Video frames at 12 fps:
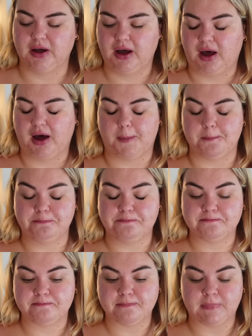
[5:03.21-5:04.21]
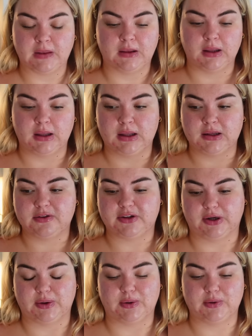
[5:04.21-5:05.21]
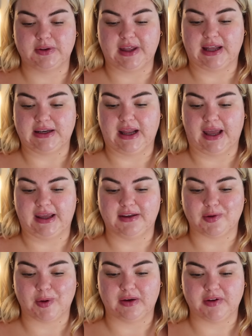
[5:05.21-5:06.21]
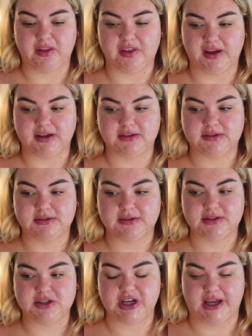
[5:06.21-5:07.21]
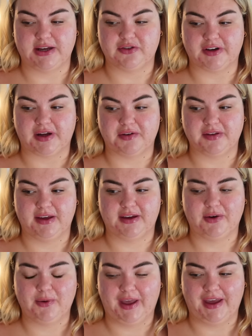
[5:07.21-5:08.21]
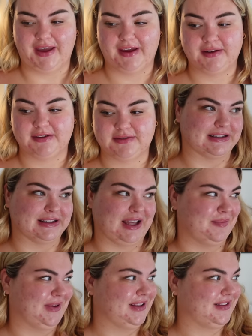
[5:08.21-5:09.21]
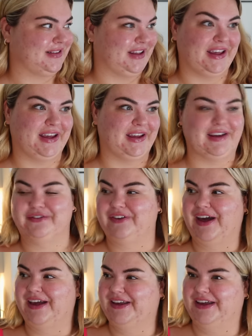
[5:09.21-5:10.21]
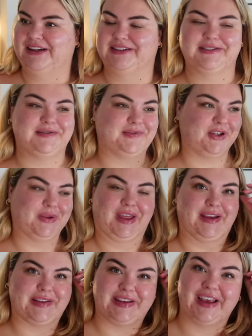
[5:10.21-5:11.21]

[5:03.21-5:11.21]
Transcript: Um, so that night is where everything changed and I was like, okay, let me see if I can do this.